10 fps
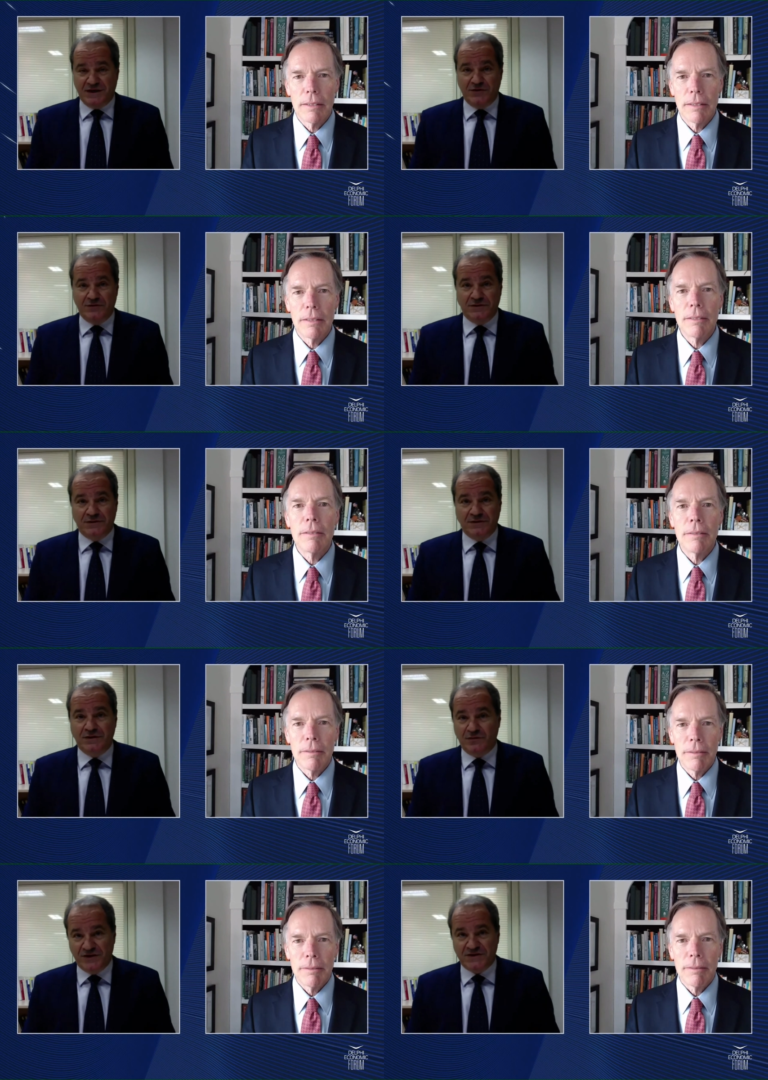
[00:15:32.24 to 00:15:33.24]
Speaker 1: It's not only
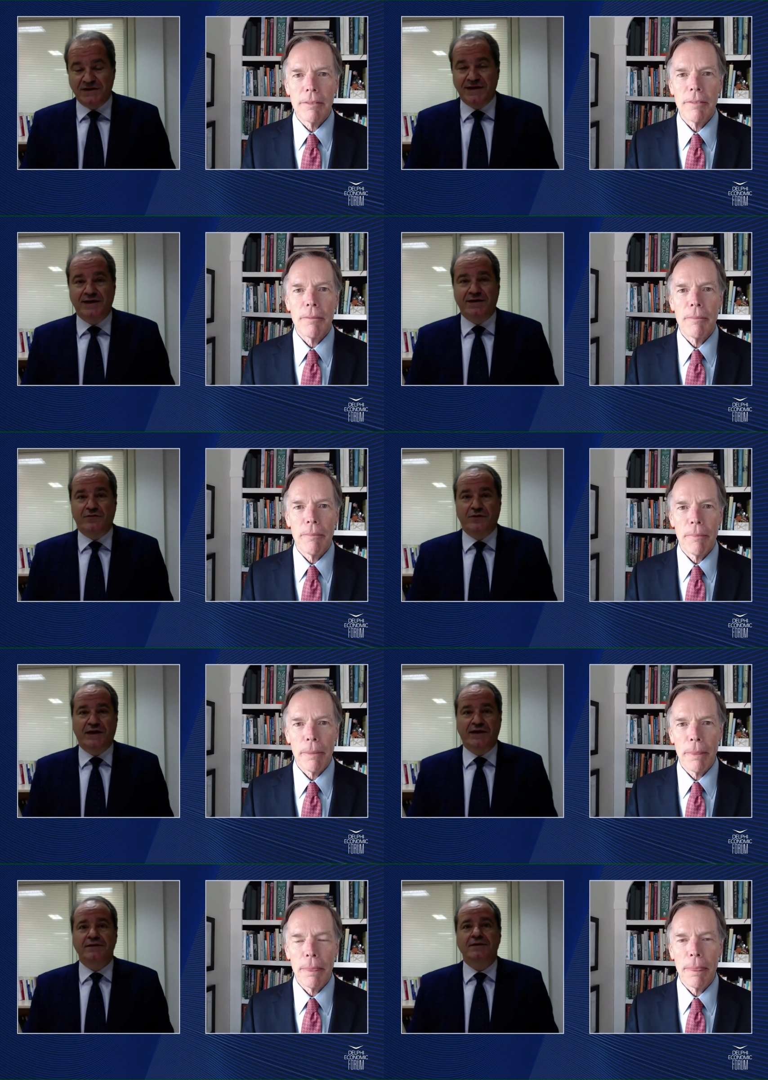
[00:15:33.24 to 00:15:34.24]
Greece
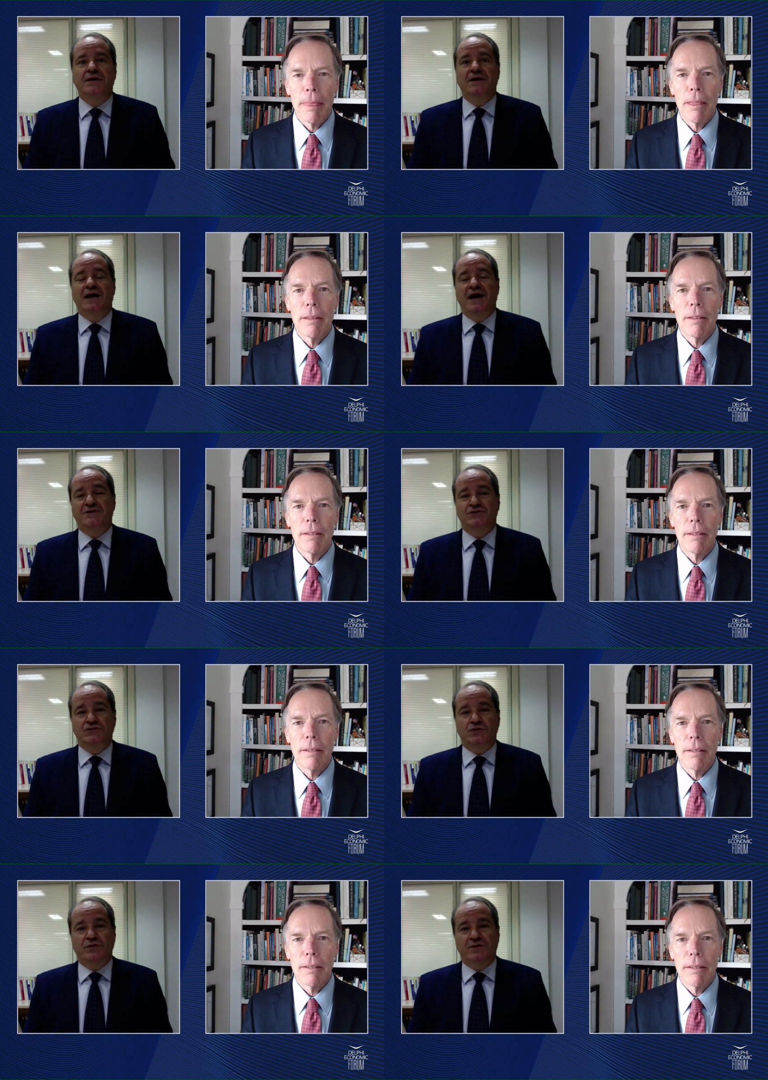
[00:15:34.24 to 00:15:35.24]
related. has to
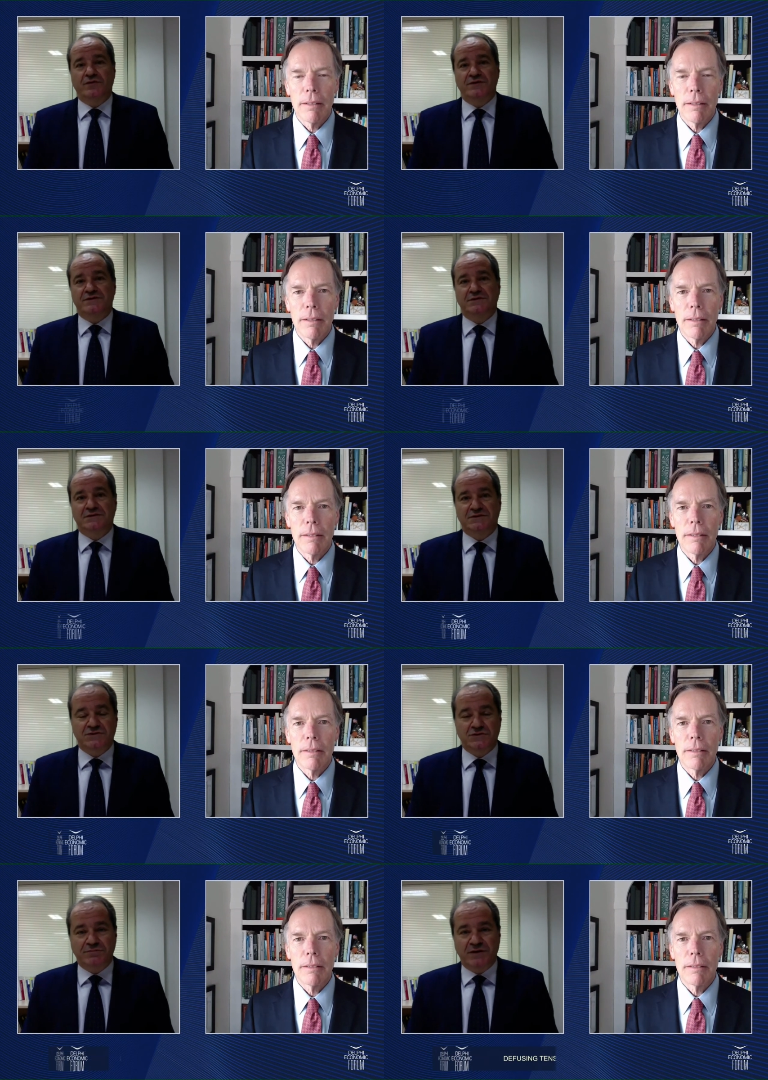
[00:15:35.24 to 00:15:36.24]
do with the recent
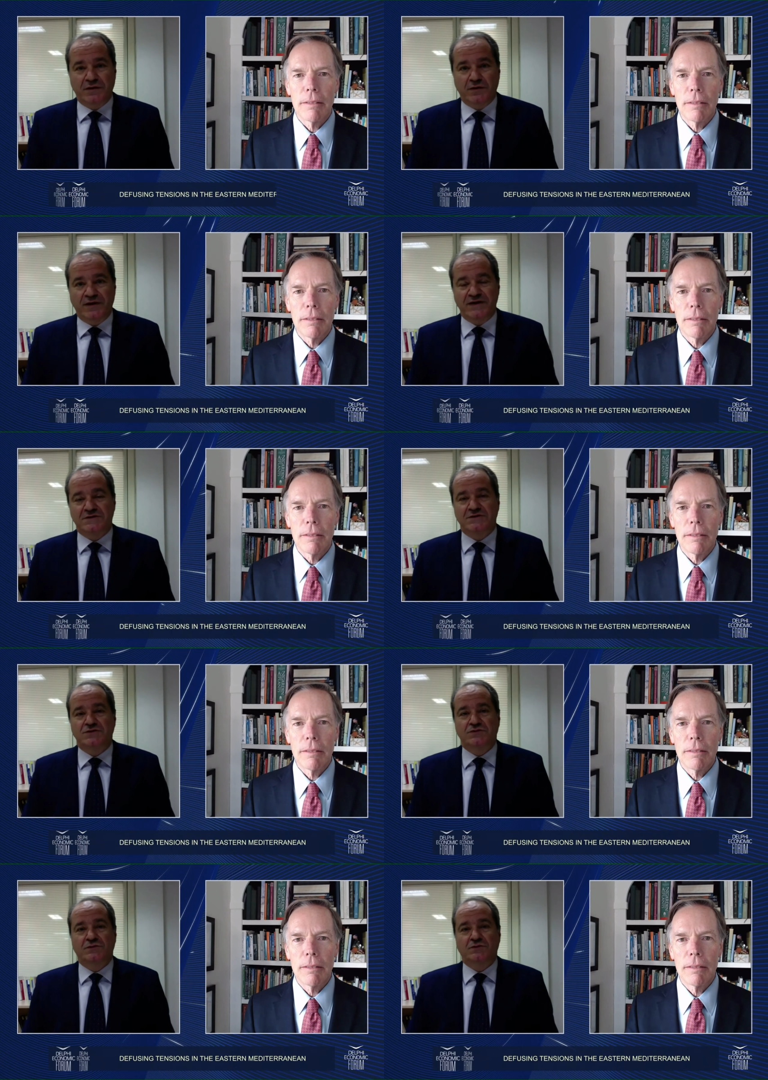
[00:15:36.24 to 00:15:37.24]
decision by the U.S.
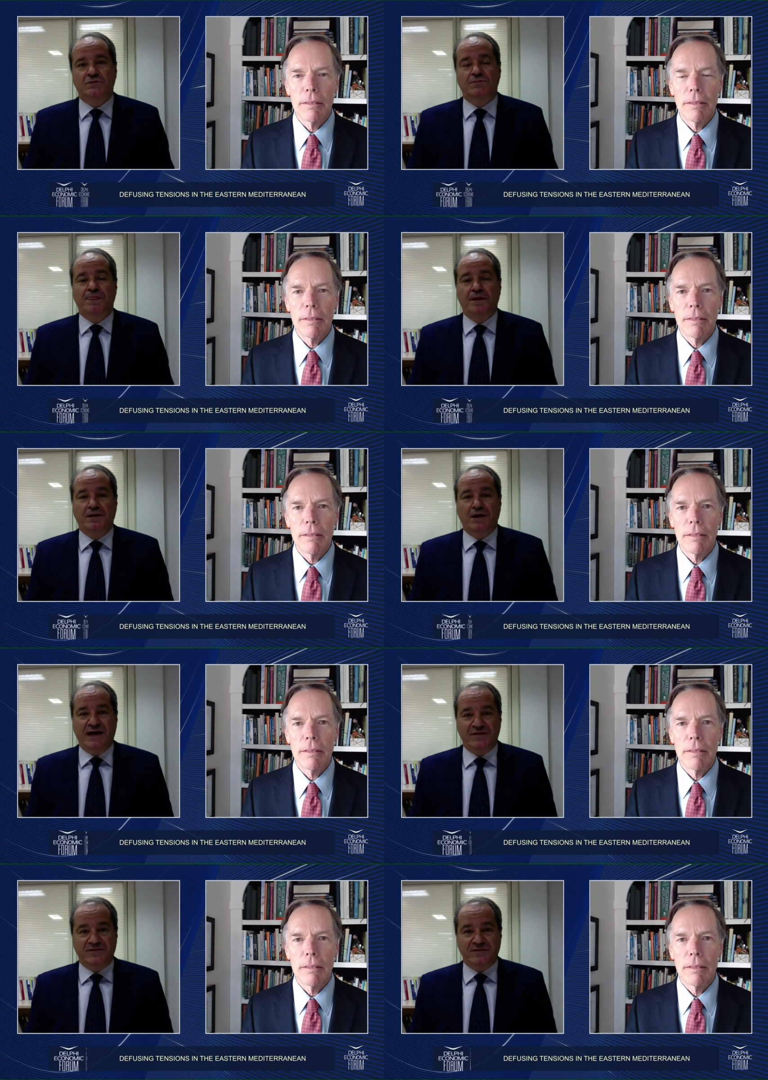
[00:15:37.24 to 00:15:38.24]
to
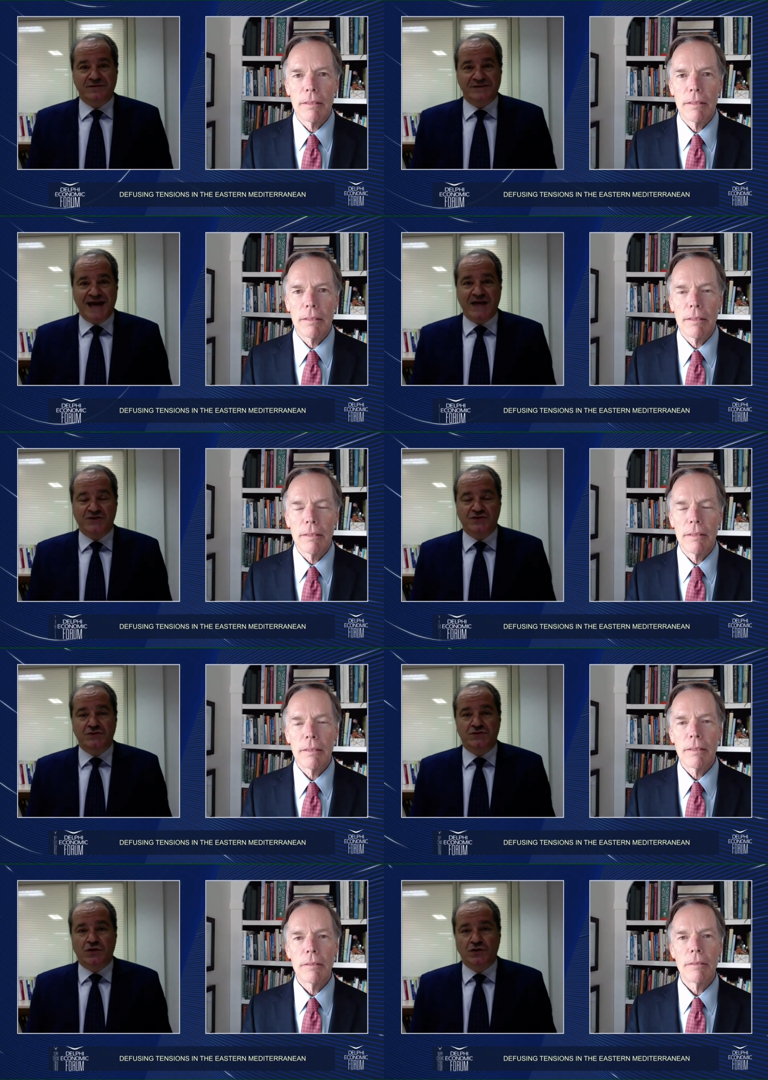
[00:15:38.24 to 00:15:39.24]
have
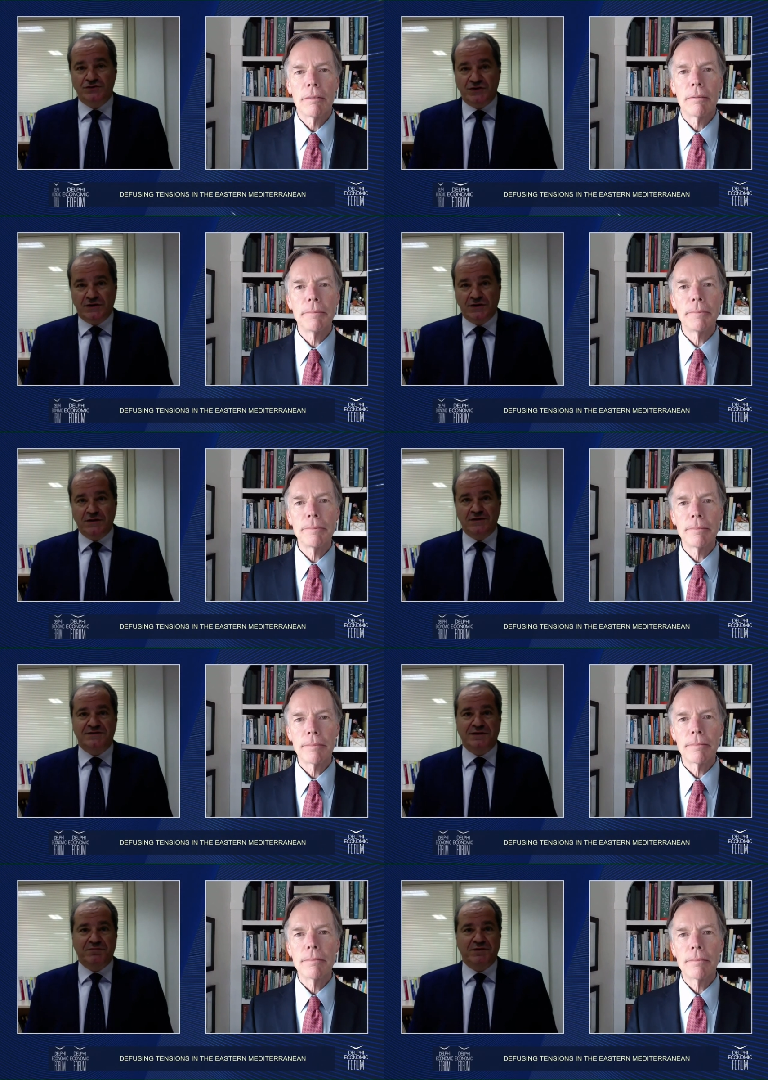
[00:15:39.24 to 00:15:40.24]
sanctions on Turkey.
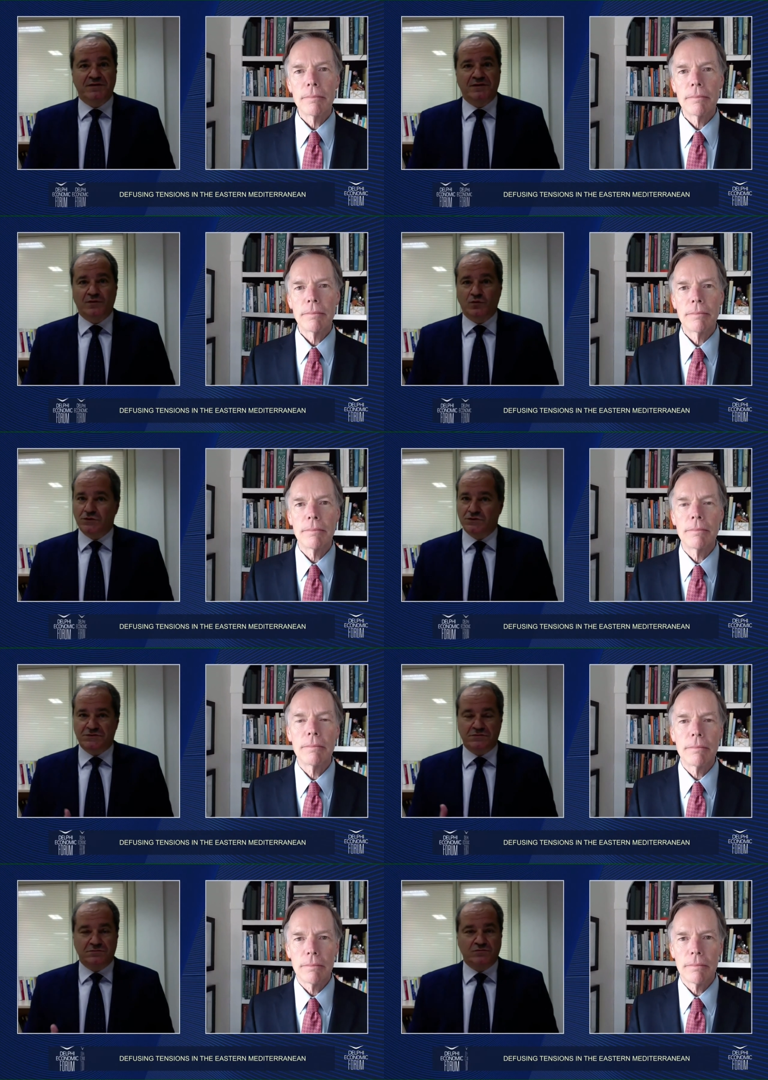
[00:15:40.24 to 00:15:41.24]
It's something that
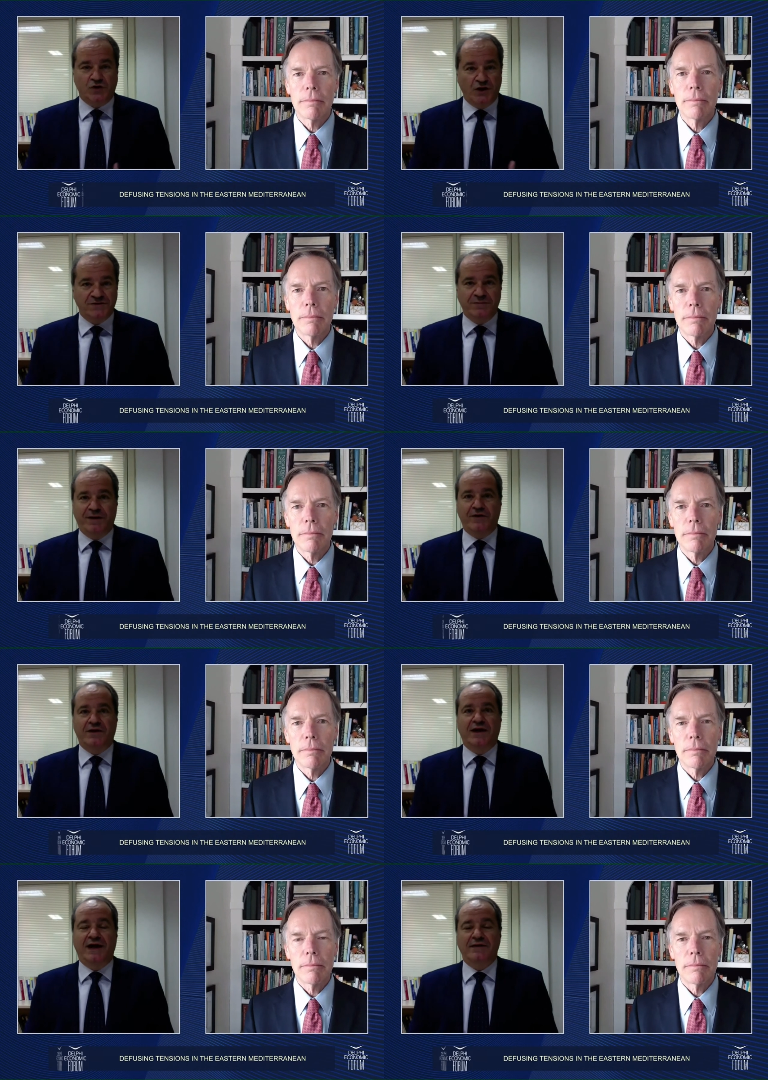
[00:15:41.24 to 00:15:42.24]
was talked about
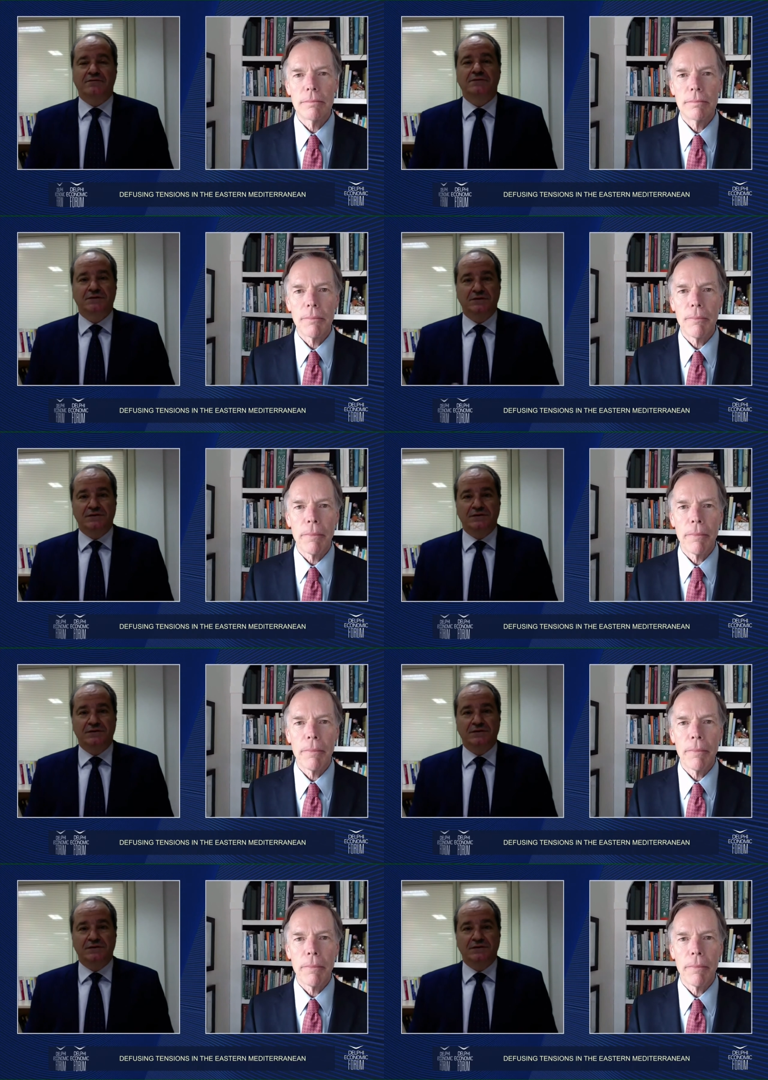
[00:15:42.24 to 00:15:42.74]
a lot.